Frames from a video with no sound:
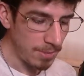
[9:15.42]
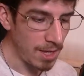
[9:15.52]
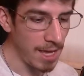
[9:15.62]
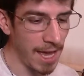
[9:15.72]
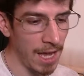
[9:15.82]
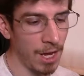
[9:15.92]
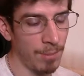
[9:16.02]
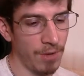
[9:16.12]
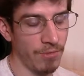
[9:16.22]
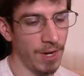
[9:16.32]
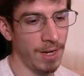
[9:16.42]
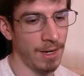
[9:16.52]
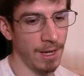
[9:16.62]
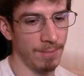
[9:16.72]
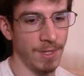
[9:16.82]
And my friend
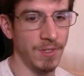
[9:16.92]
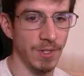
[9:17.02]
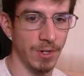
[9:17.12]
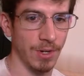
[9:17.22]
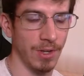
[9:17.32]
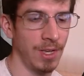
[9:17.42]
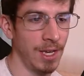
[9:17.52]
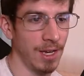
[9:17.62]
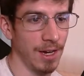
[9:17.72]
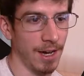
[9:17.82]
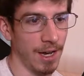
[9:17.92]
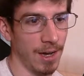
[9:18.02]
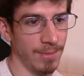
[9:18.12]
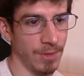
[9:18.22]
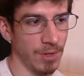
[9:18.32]
Misa Girl,
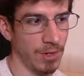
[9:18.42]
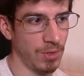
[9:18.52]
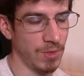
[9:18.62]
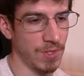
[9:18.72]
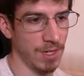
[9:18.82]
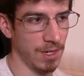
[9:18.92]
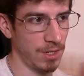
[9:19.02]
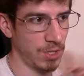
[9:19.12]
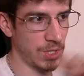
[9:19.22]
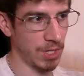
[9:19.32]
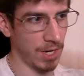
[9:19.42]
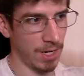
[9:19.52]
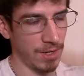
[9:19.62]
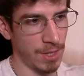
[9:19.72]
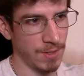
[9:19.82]
who's you should check her out.
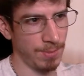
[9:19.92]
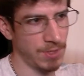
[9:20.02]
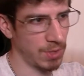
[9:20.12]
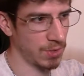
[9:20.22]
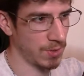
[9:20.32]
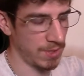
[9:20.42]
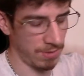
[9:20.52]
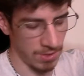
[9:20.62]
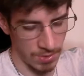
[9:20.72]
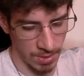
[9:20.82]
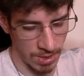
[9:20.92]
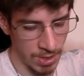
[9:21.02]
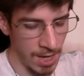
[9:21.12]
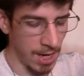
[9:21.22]
I think it's Misa Girl 27 on Twitch.